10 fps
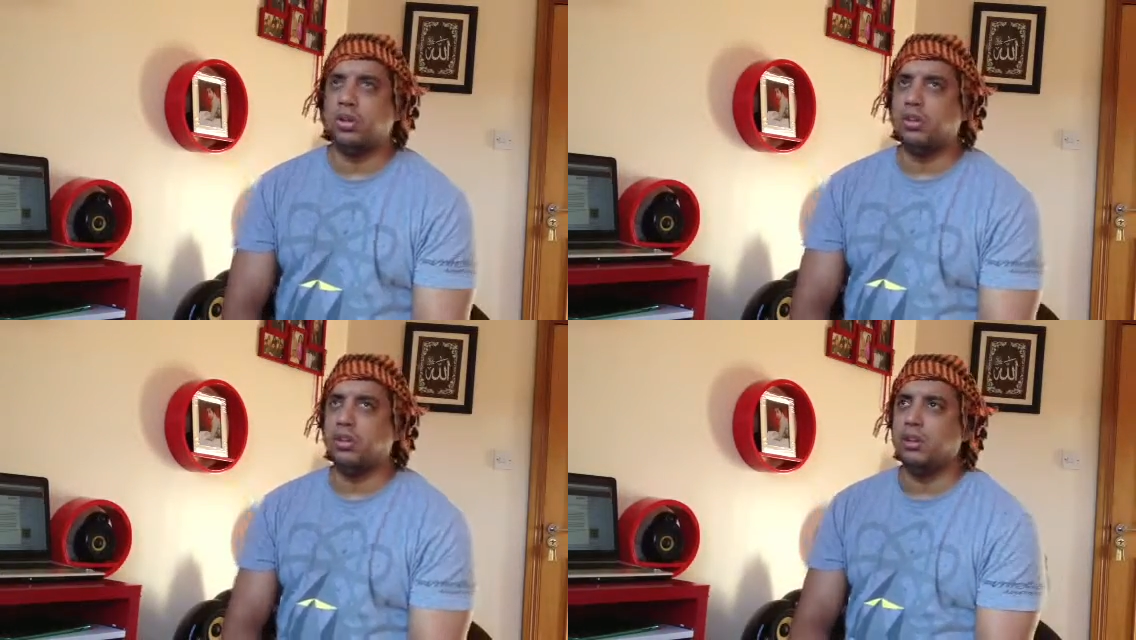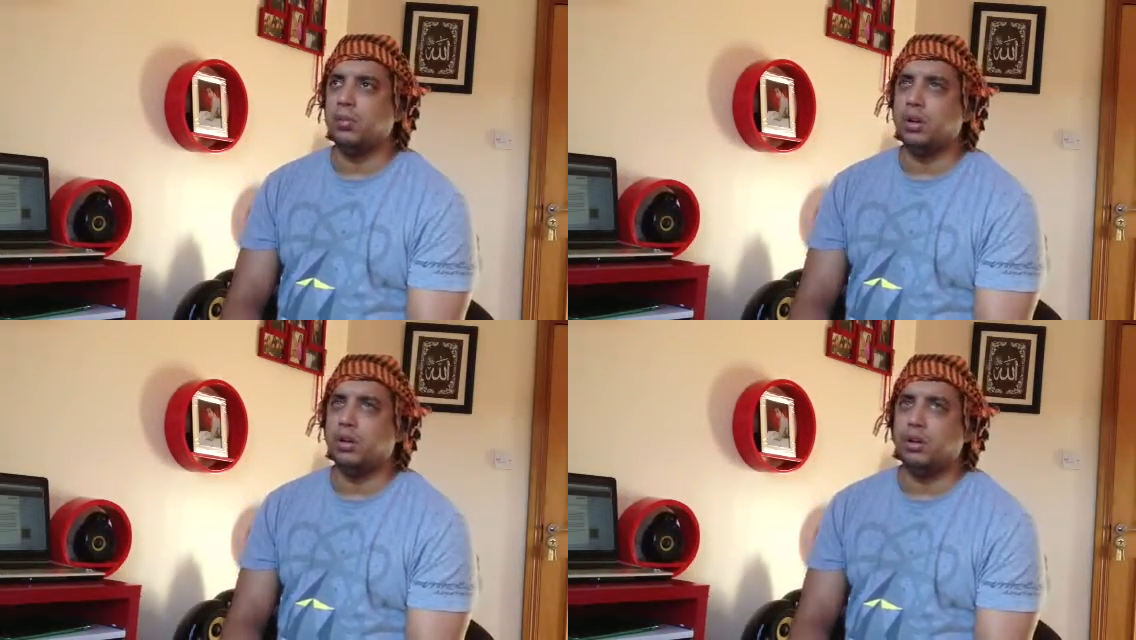it's either
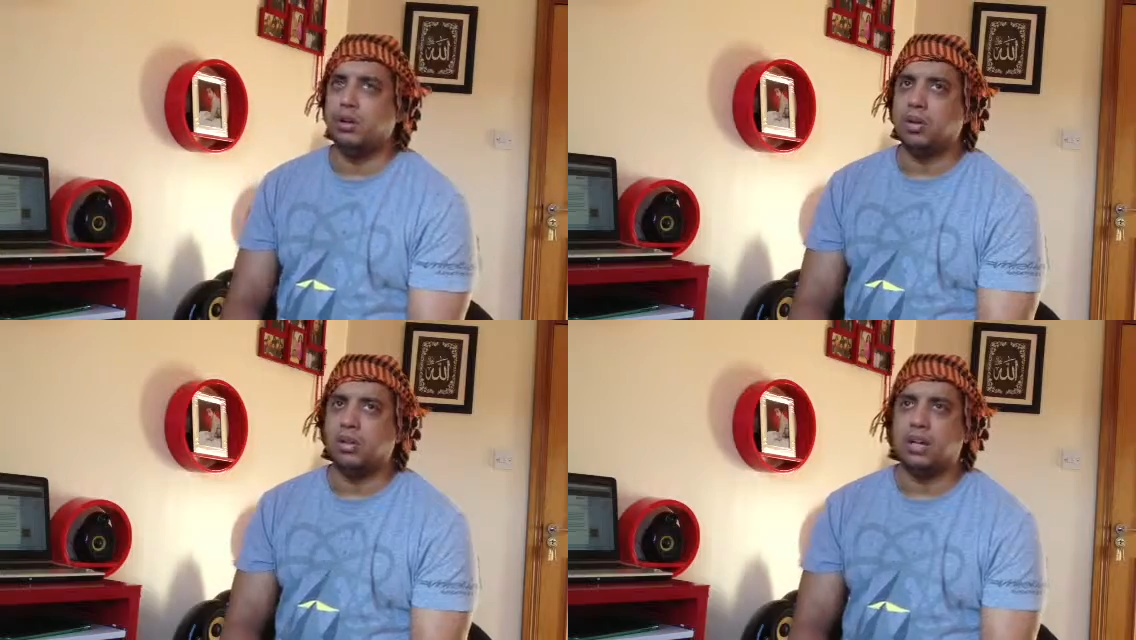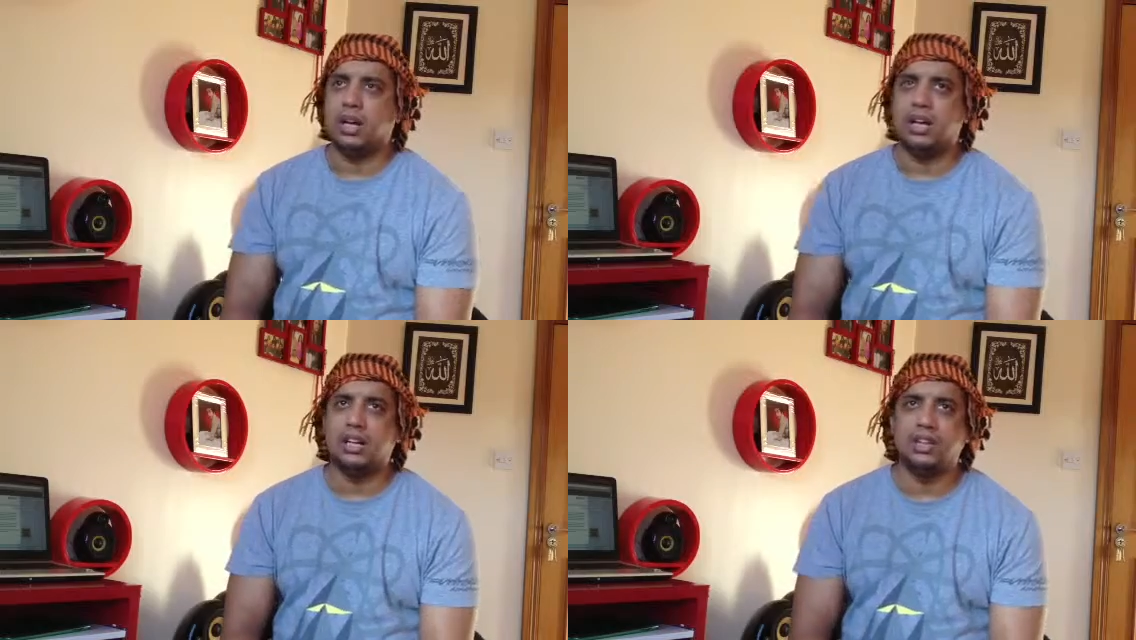about
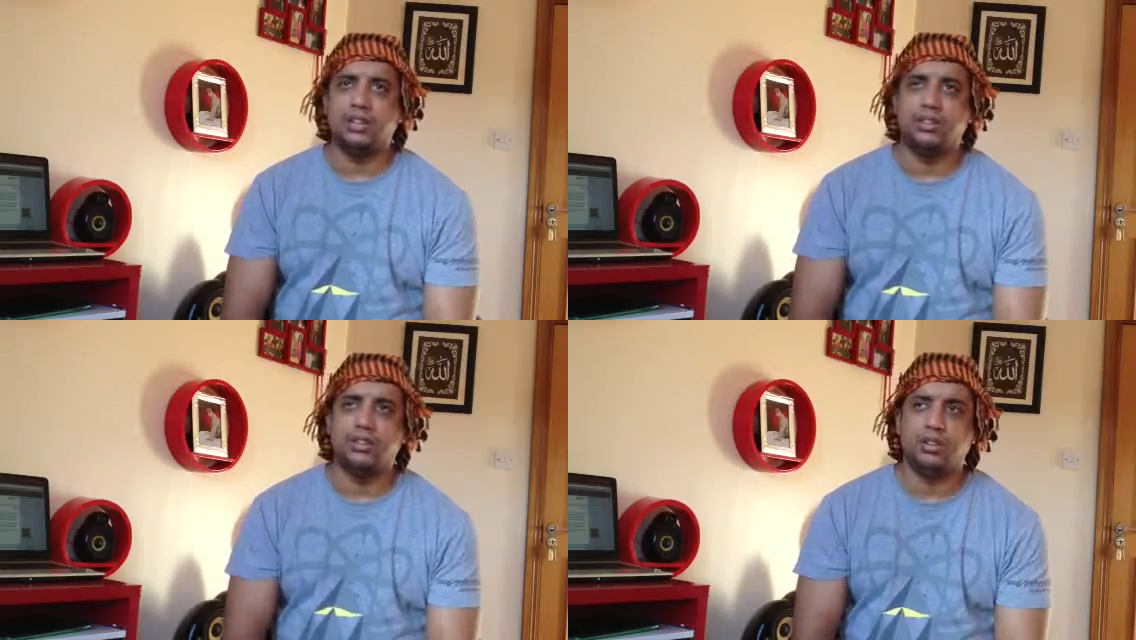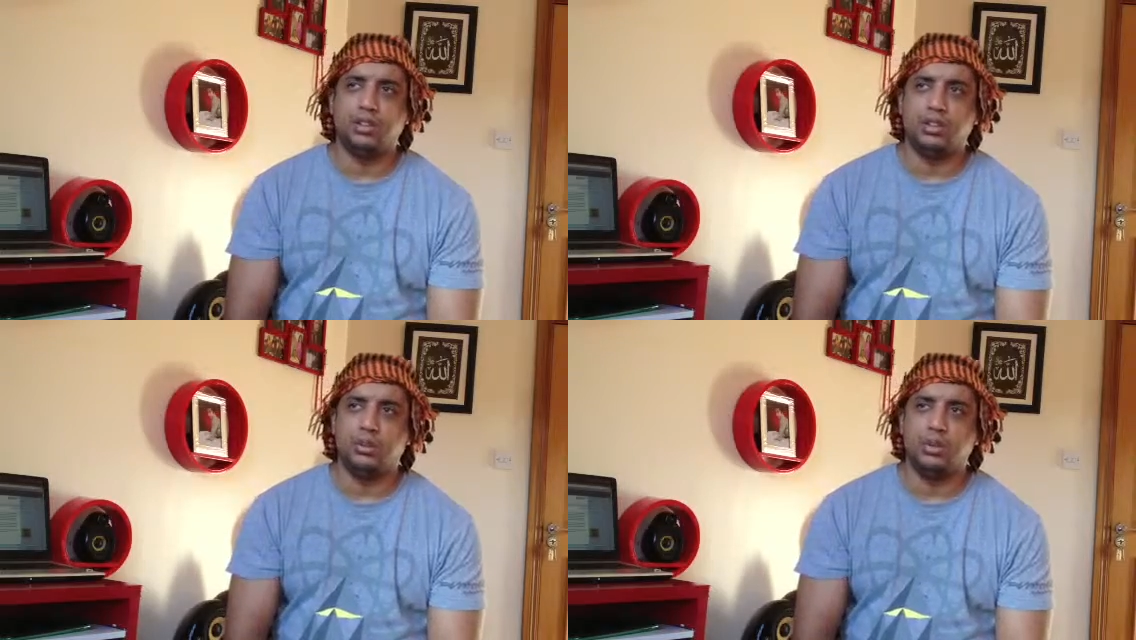lies
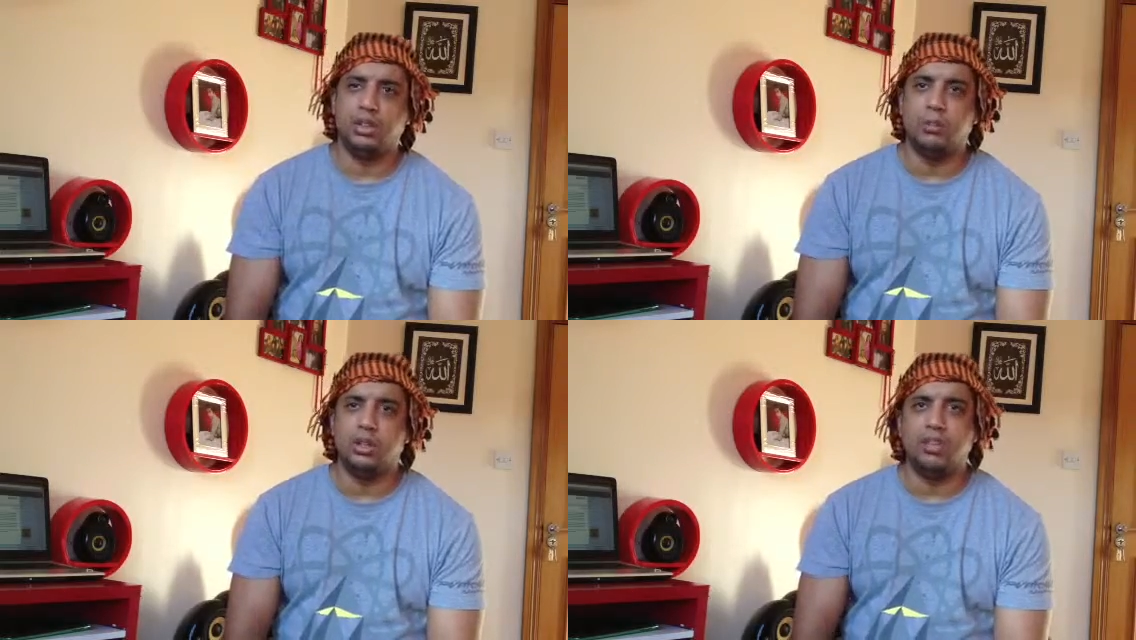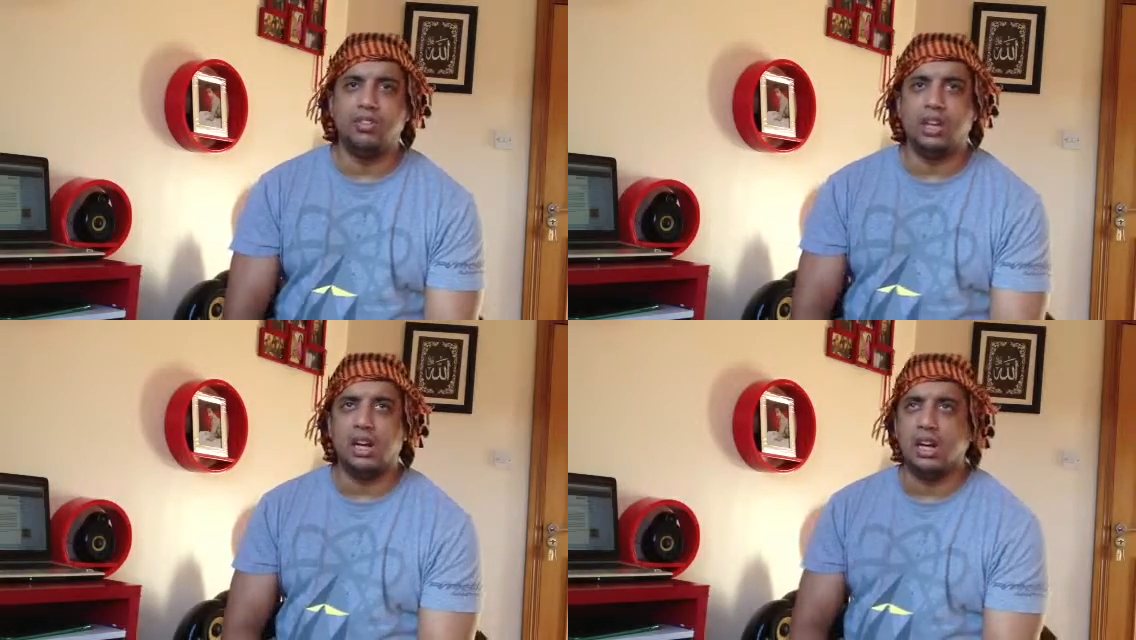and whether he
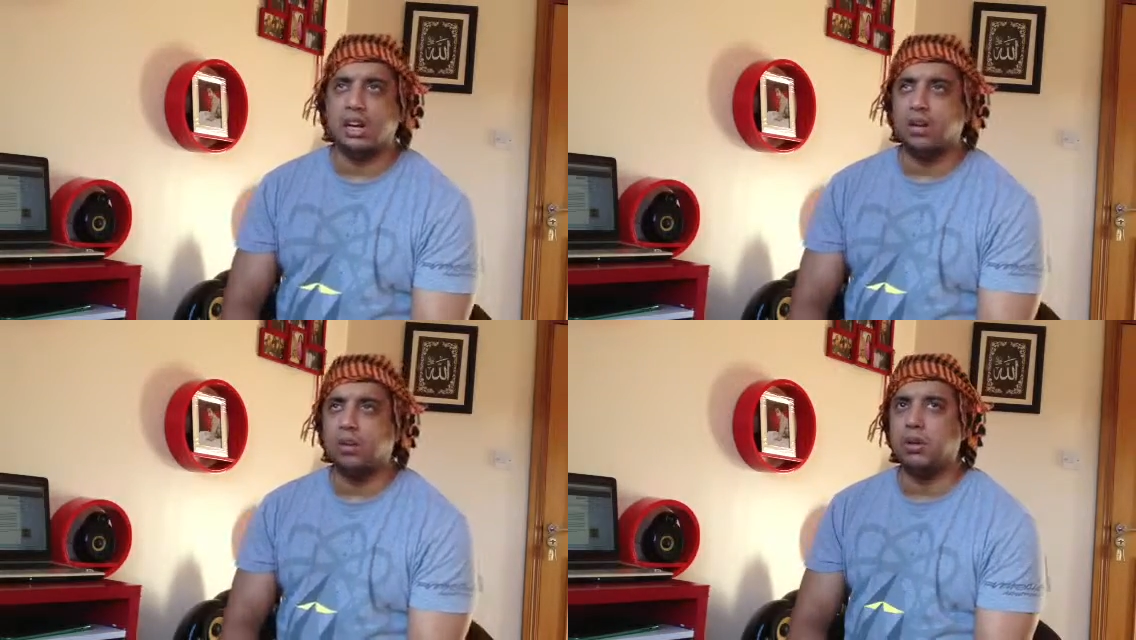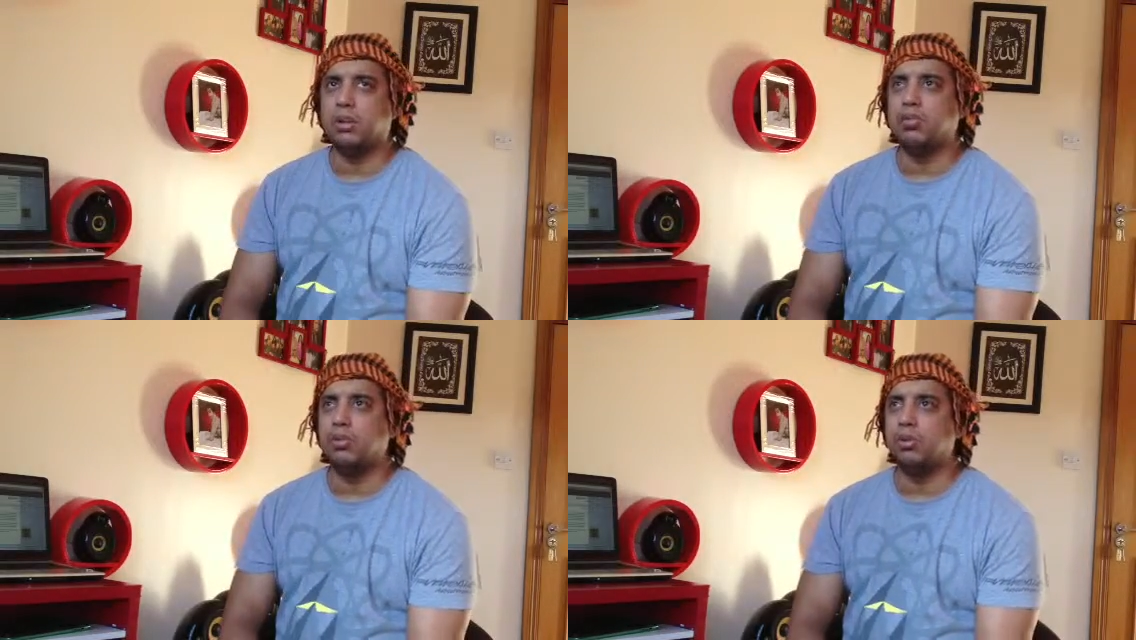believes a lie or play
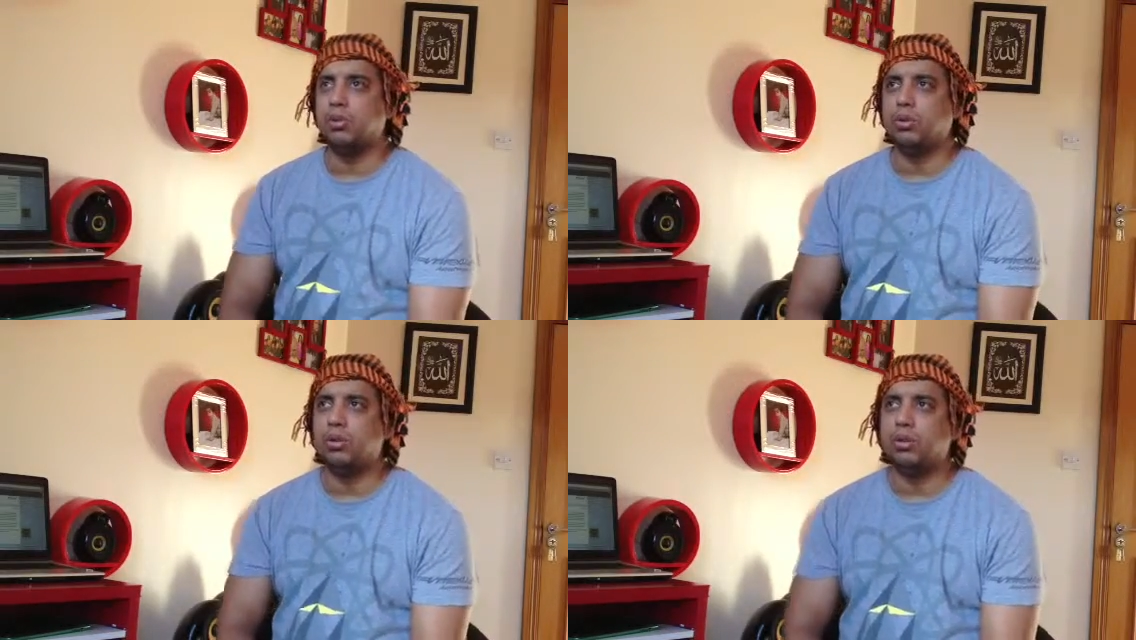the fool.